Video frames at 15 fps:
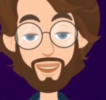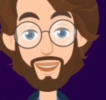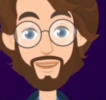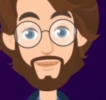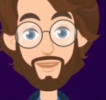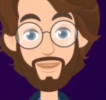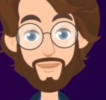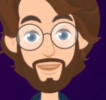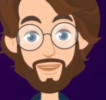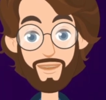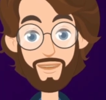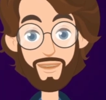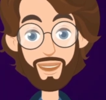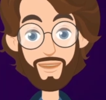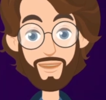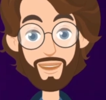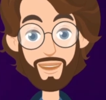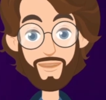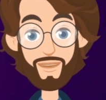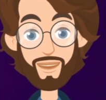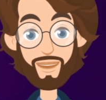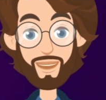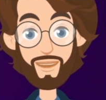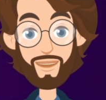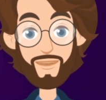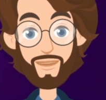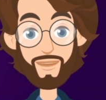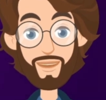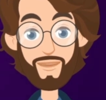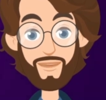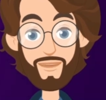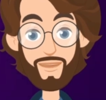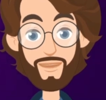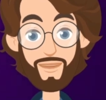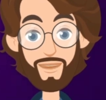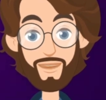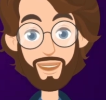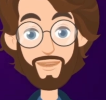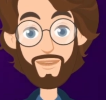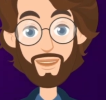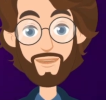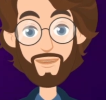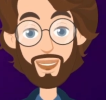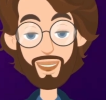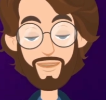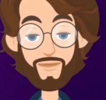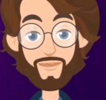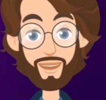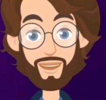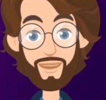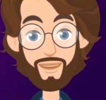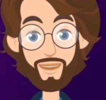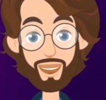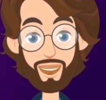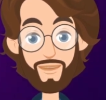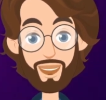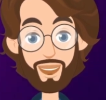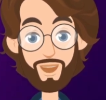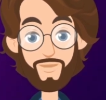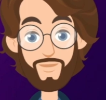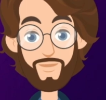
to someone who we perceive as doing better than us in a certain aspect of life.